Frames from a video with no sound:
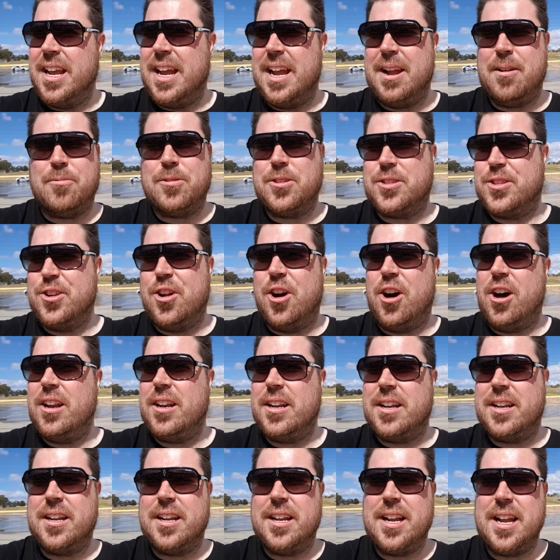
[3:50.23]
It was not,
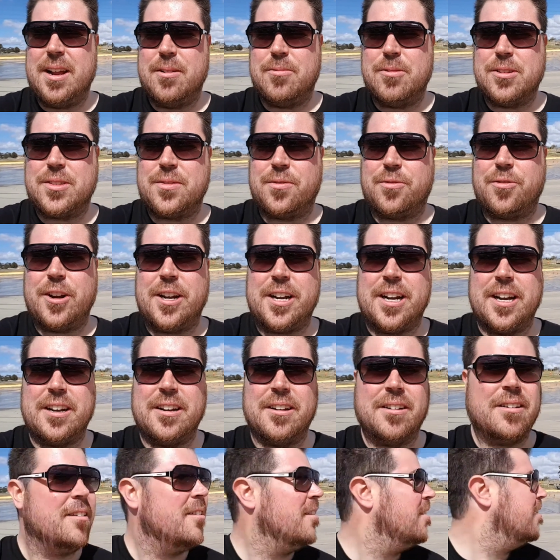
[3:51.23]
it was
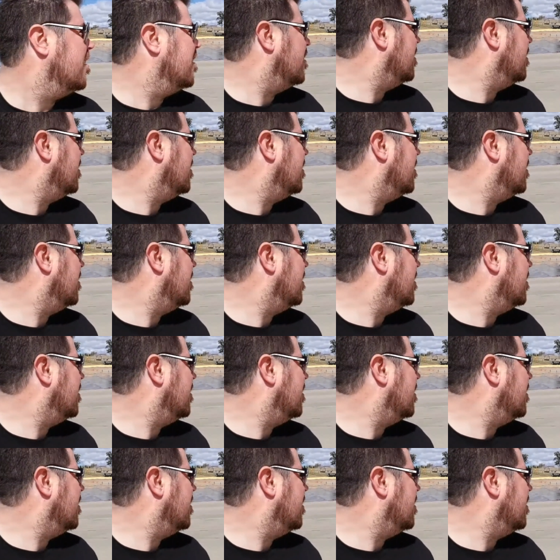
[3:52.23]
freaking